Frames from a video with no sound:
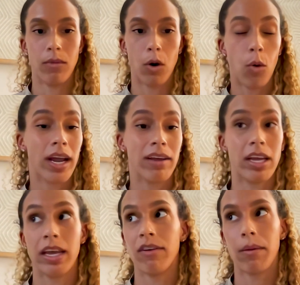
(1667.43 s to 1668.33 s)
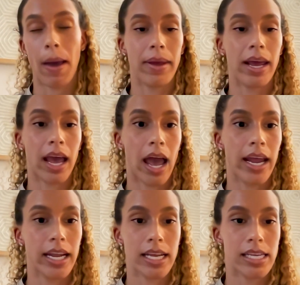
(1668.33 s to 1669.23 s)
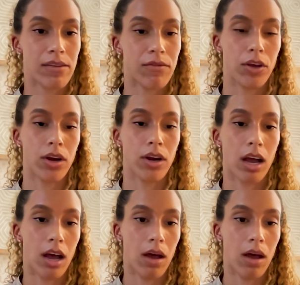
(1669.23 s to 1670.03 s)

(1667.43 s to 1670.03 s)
or even it might be a hiatus if you're